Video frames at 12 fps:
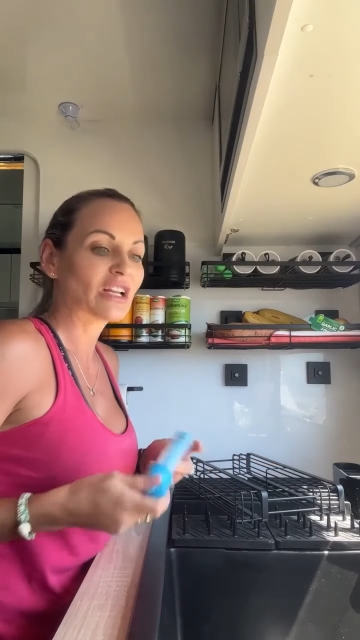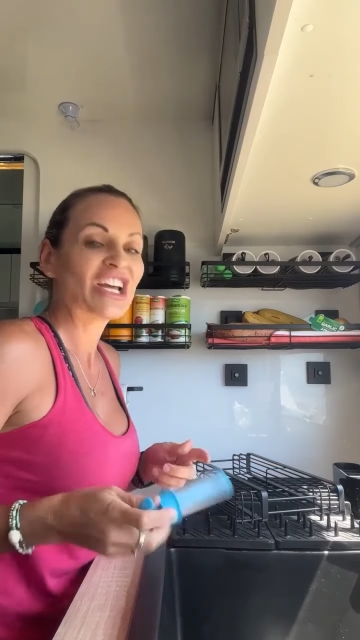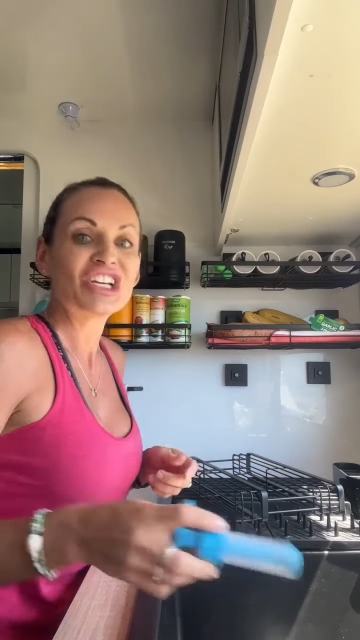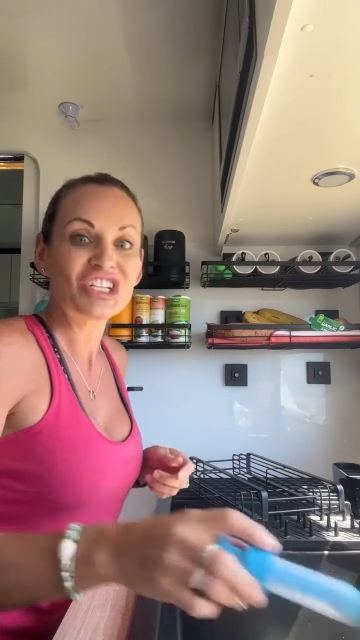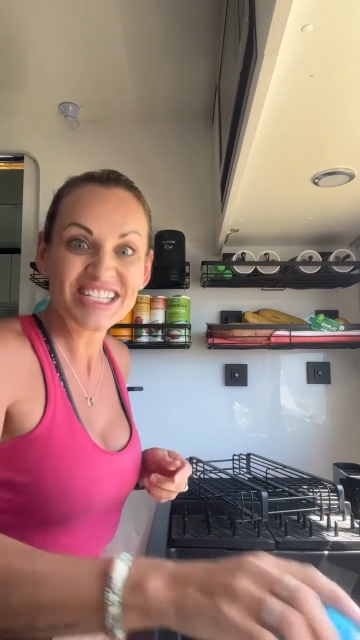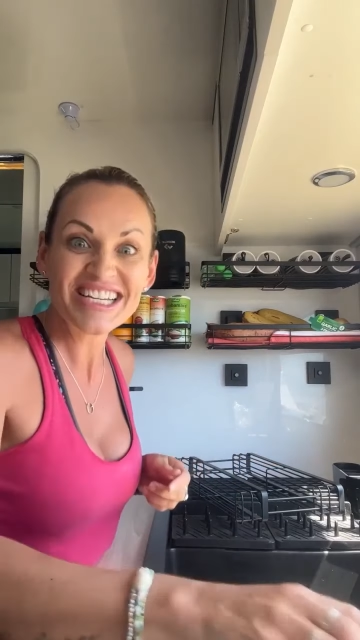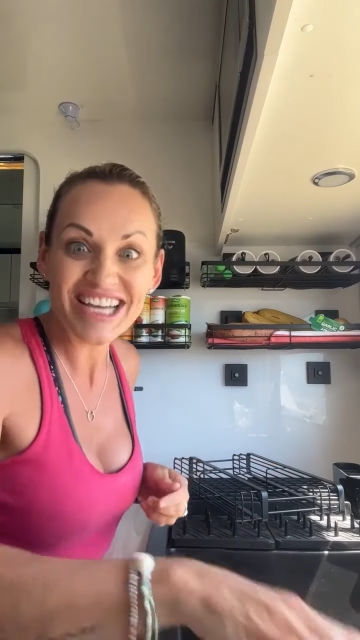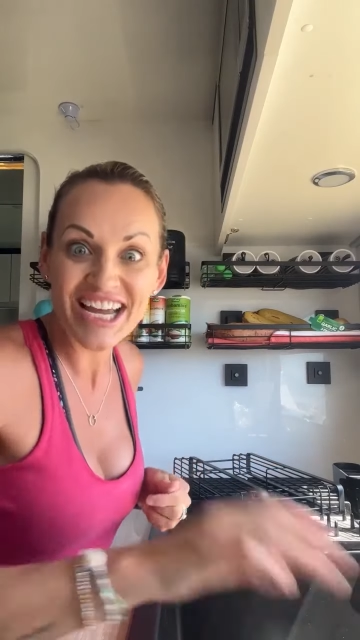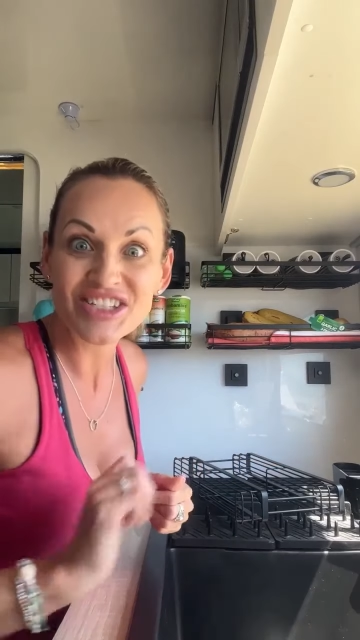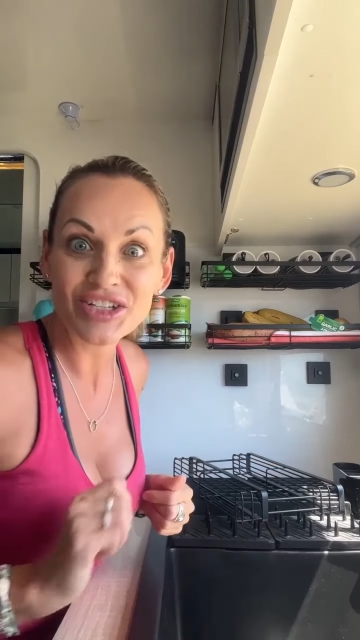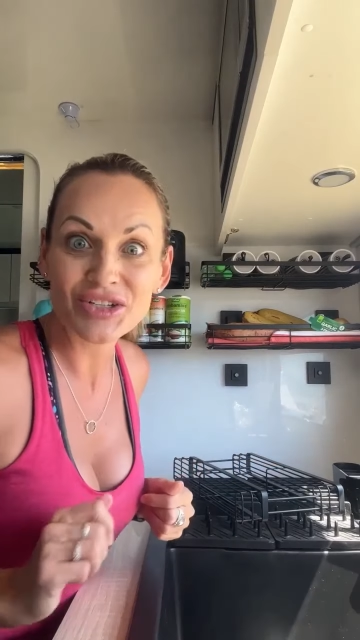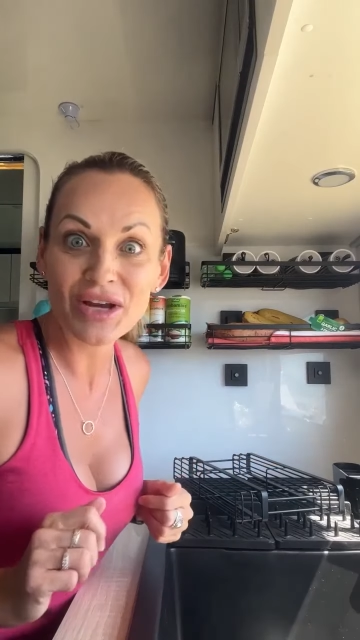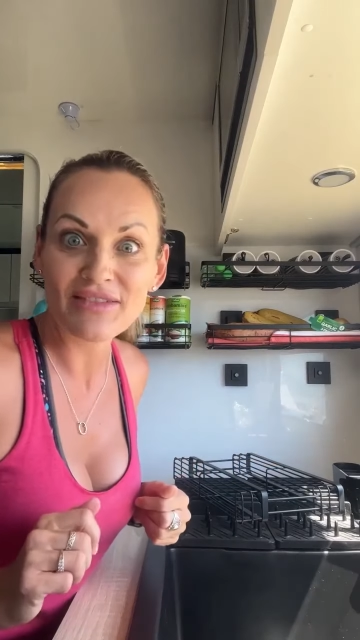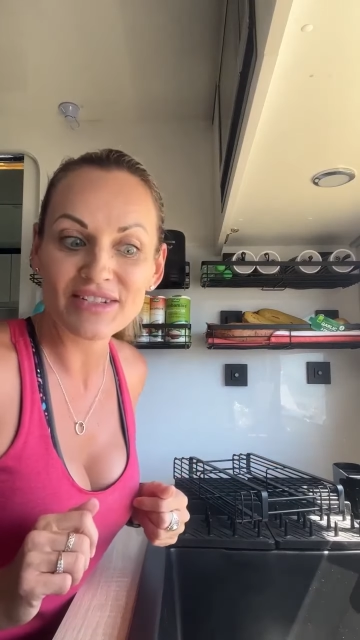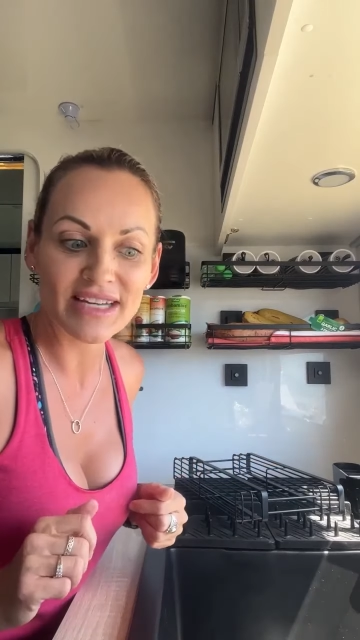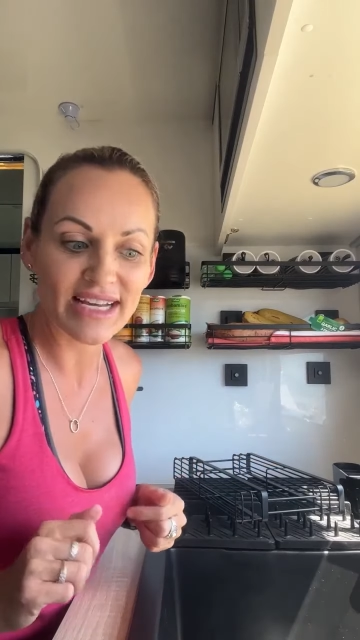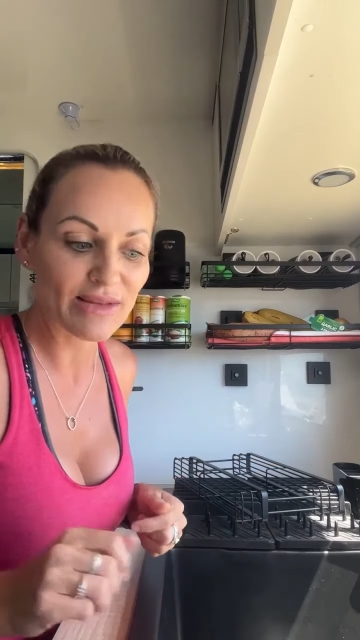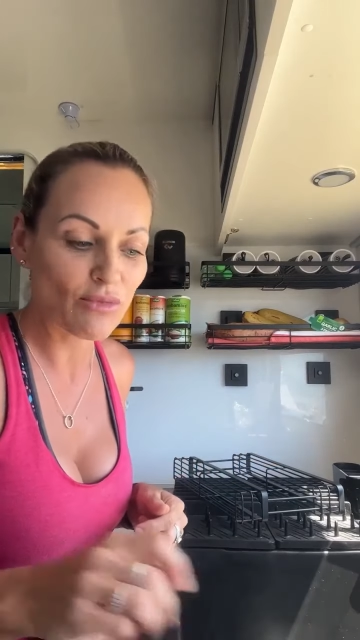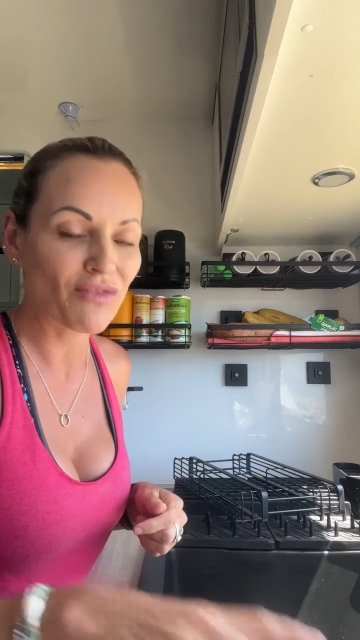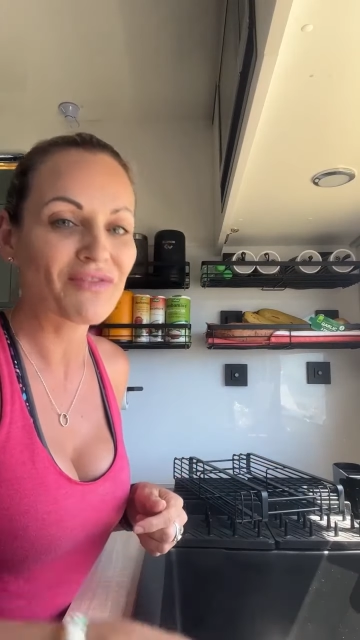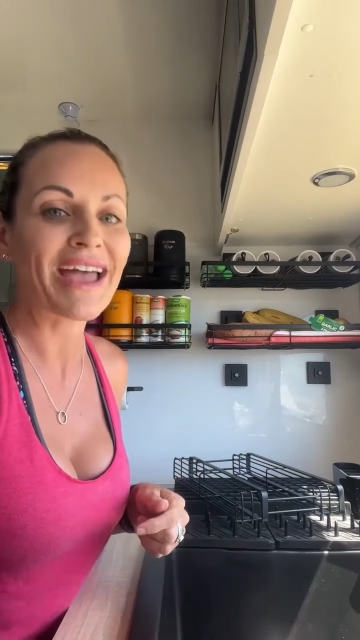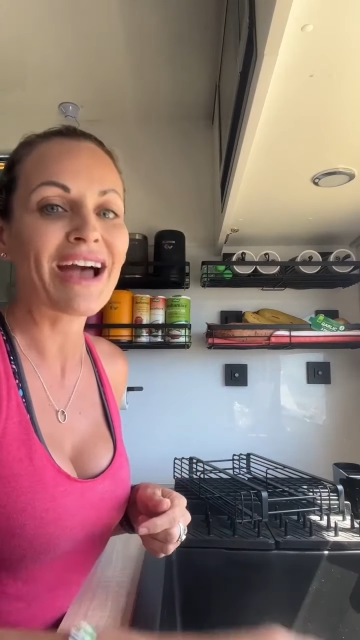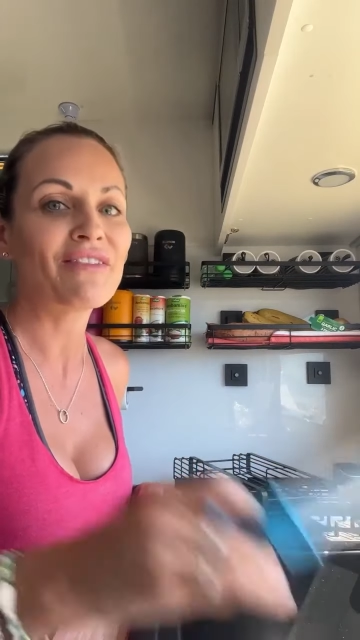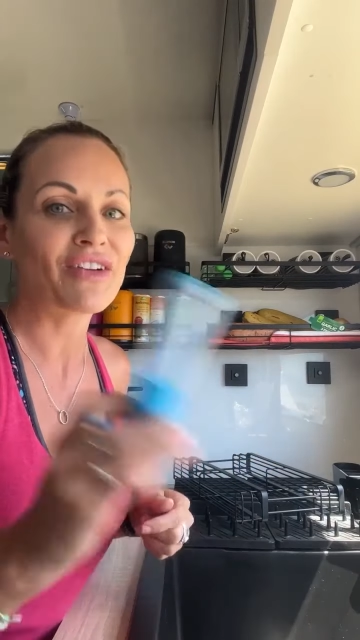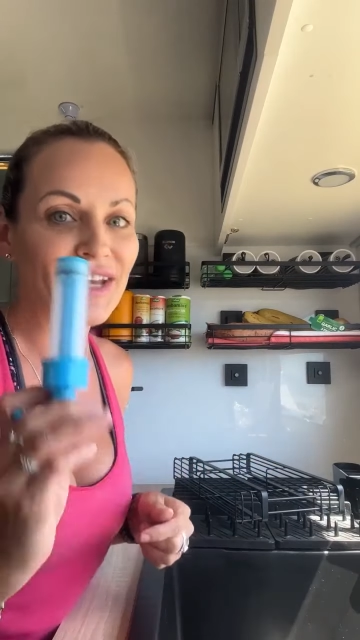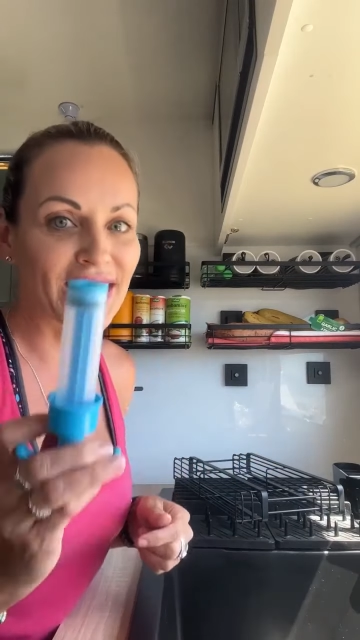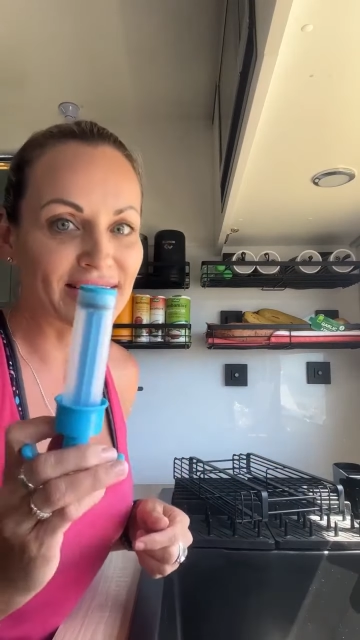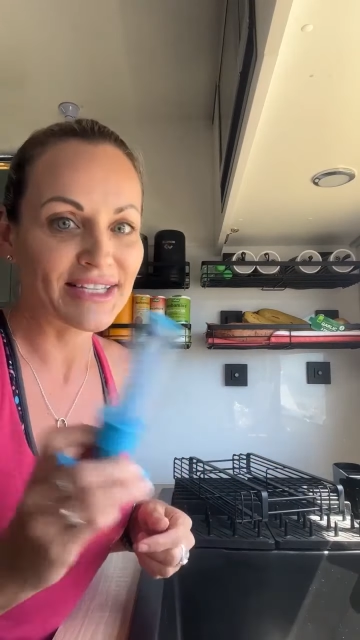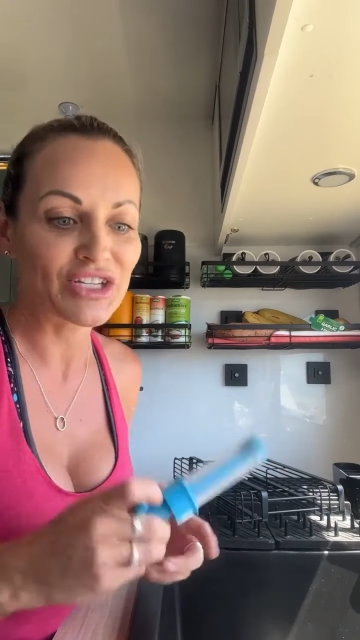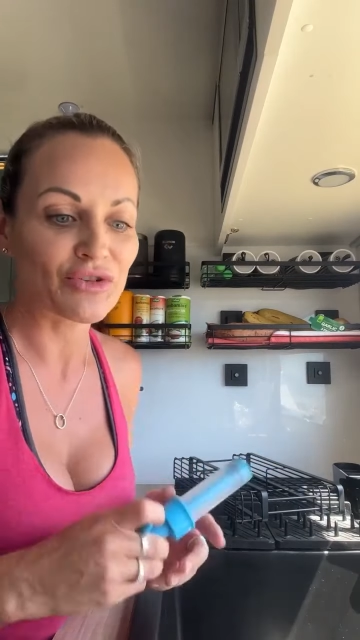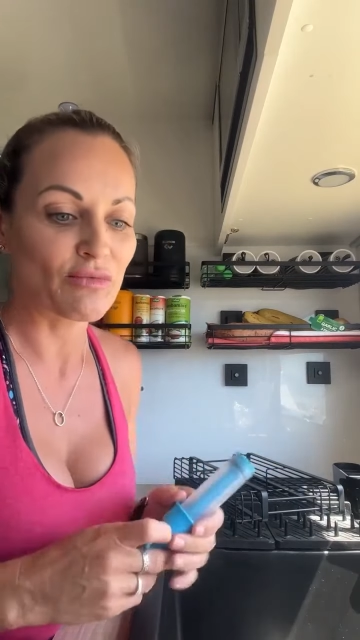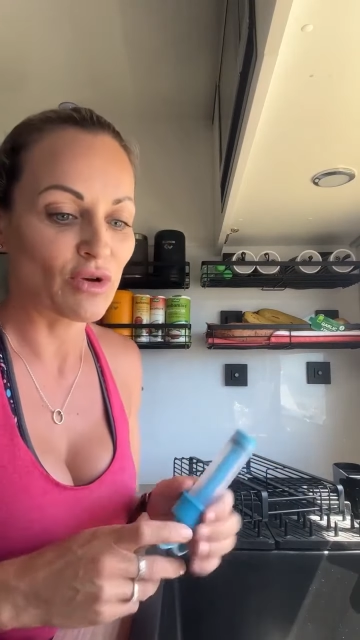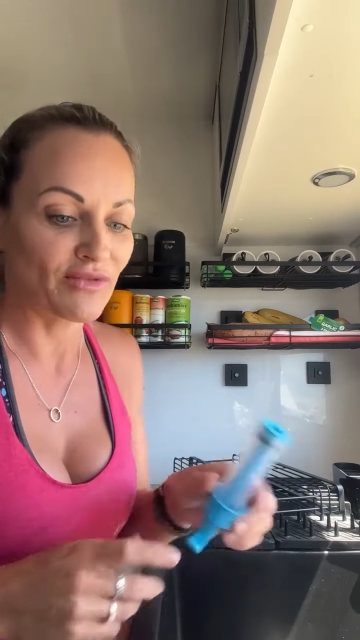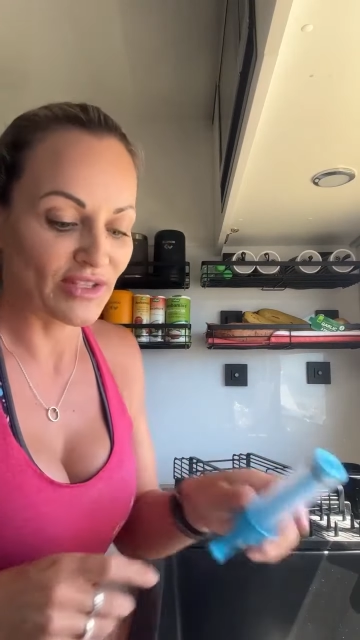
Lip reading: just in case I do have to take them off. They are very easy to remove as